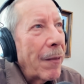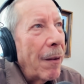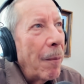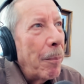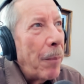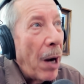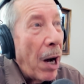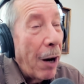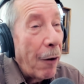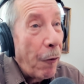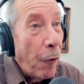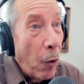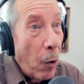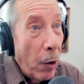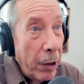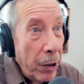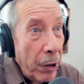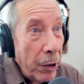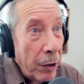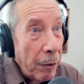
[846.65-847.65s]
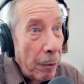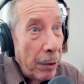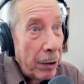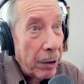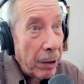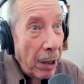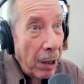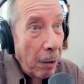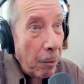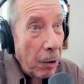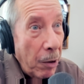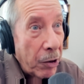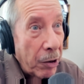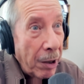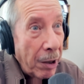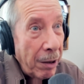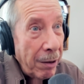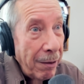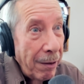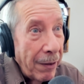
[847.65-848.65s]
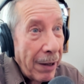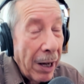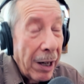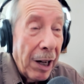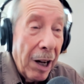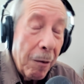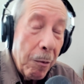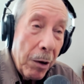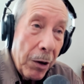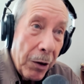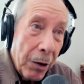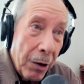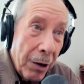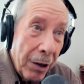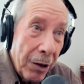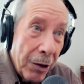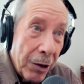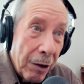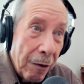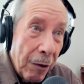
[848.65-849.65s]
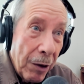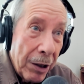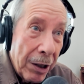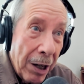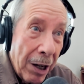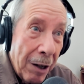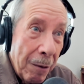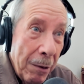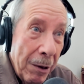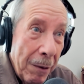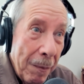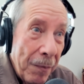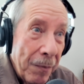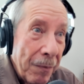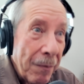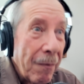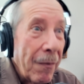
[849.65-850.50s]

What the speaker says: bought 4 years from the state of Michigan. That gave me 30 years of retirement.